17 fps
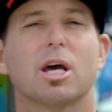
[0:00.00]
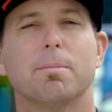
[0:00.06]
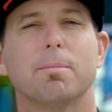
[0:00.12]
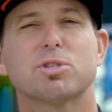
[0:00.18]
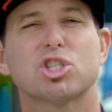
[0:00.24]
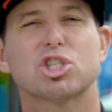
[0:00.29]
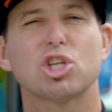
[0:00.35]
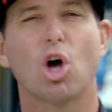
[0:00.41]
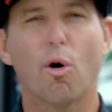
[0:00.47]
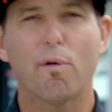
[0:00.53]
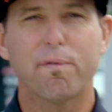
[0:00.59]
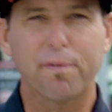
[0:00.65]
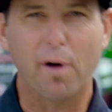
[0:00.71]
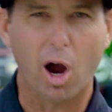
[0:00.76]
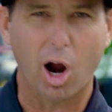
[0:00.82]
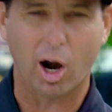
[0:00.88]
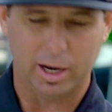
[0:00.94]
come so
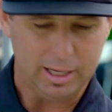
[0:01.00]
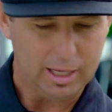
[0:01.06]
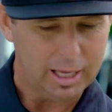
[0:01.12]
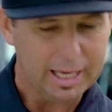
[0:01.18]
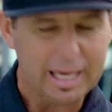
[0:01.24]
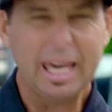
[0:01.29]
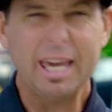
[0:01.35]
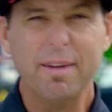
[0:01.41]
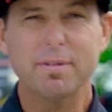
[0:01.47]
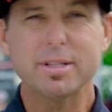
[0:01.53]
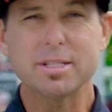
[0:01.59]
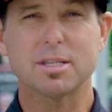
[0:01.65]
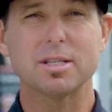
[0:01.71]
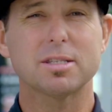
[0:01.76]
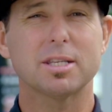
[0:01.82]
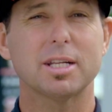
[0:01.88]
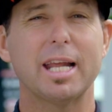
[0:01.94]
far, even
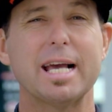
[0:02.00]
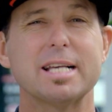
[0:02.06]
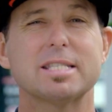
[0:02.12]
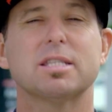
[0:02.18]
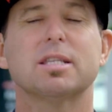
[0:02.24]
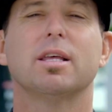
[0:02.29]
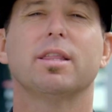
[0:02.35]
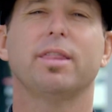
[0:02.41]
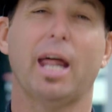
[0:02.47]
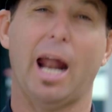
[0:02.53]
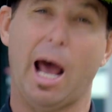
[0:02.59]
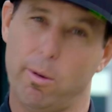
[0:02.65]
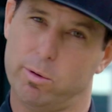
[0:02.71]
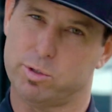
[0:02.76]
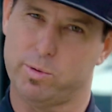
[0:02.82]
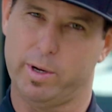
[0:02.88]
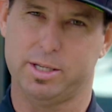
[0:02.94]
since the days that
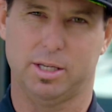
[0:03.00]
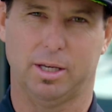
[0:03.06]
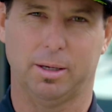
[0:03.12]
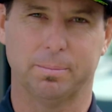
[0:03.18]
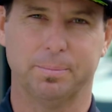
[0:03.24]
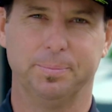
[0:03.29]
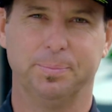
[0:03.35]
I was racing.